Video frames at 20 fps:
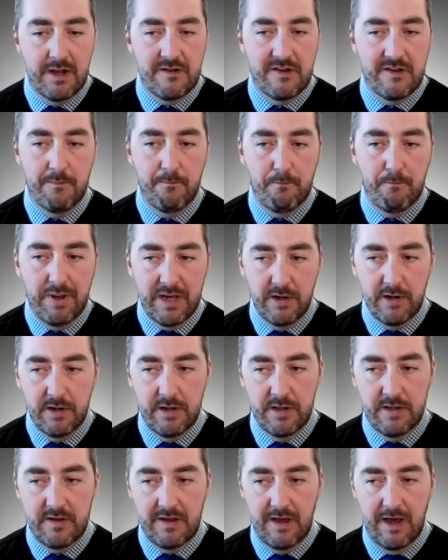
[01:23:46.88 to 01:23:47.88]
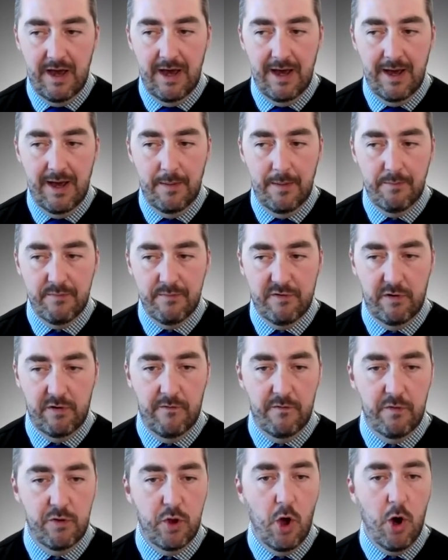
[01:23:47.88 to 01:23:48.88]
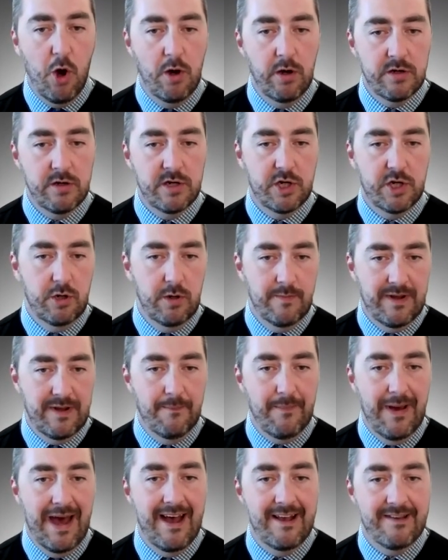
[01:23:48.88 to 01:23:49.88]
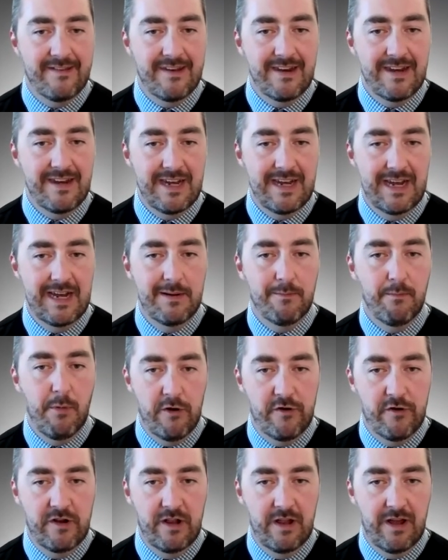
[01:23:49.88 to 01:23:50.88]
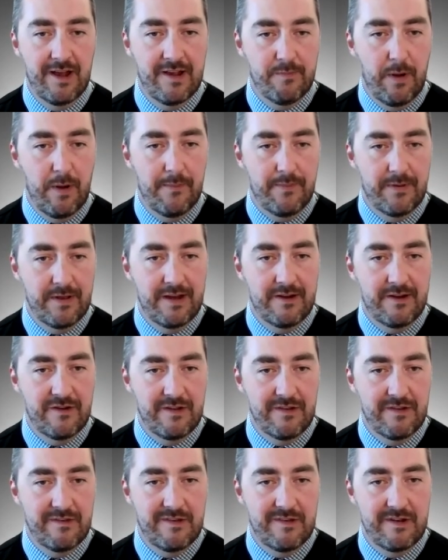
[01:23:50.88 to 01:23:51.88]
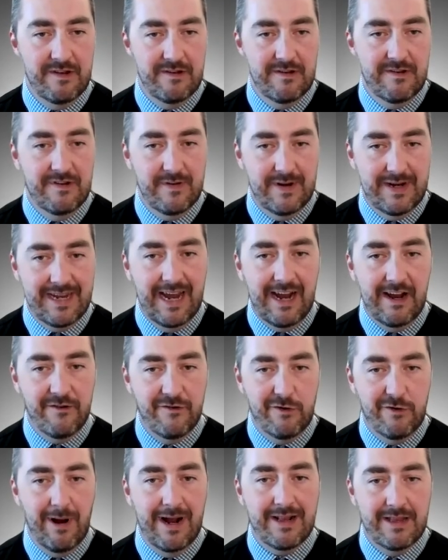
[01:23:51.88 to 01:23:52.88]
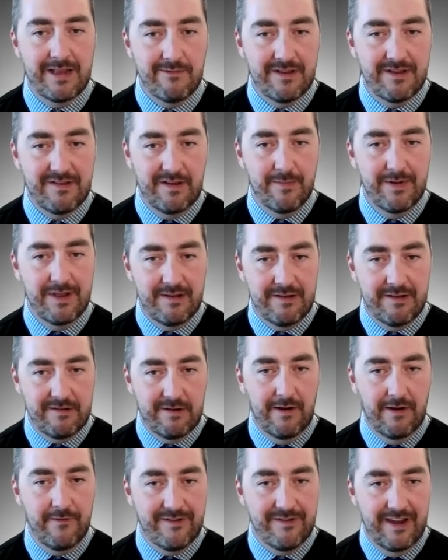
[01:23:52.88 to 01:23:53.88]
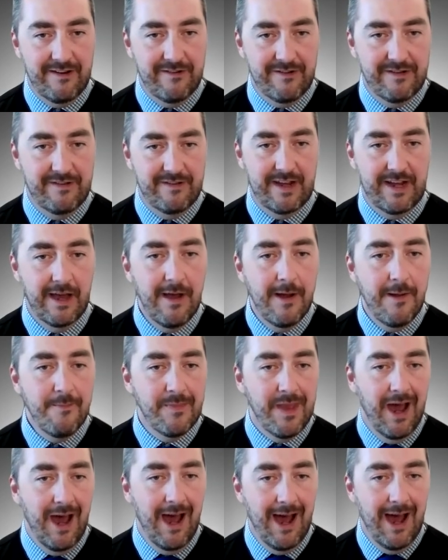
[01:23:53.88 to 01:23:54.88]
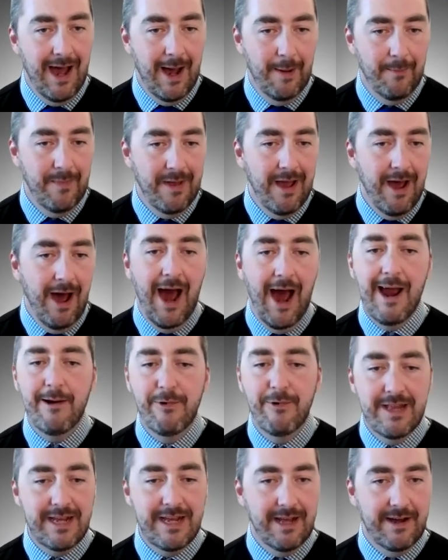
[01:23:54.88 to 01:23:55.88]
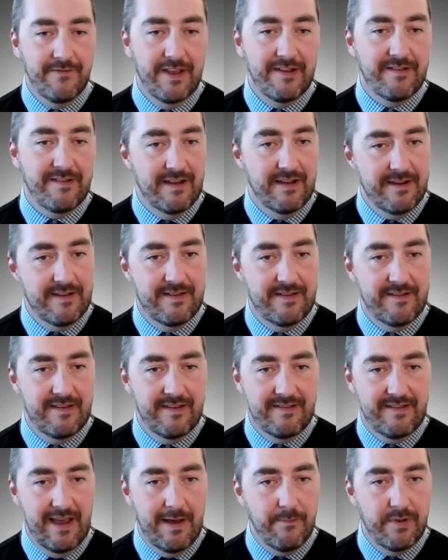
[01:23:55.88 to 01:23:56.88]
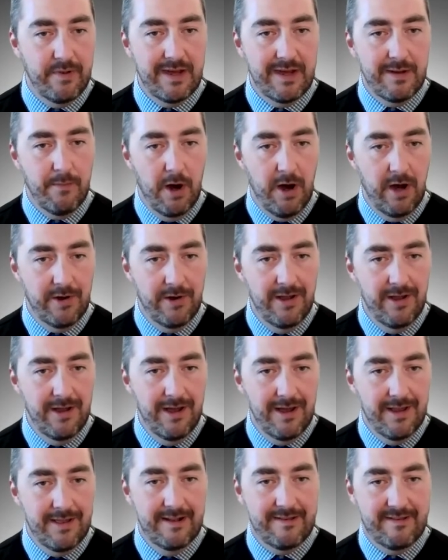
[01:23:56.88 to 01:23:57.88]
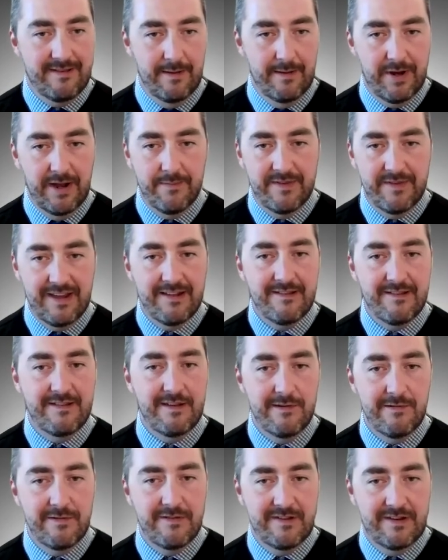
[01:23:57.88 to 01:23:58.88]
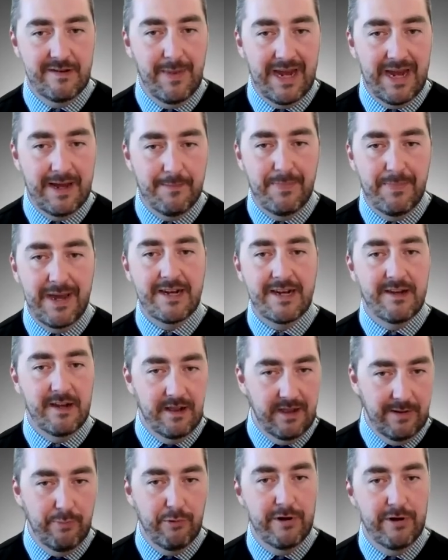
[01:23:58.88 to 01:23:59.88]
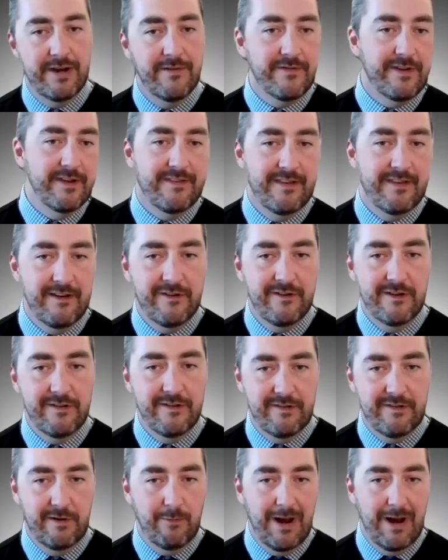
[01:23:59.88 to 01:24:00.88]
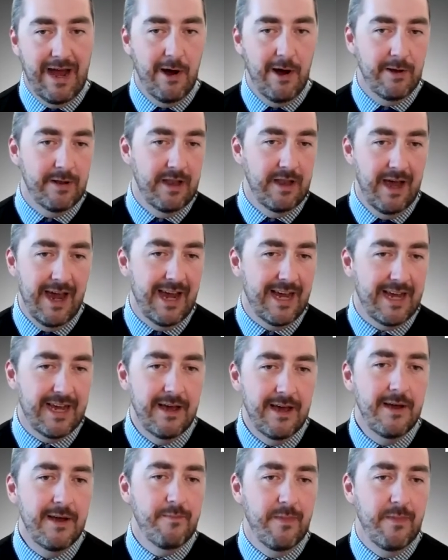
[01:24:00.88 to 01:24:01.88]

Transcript: to build sort of long-term capacity in marginalized populations to engage directly with some of these conversations. Like I really love the citizens assembly model that sometimes gets used to make big deliberative decisions around like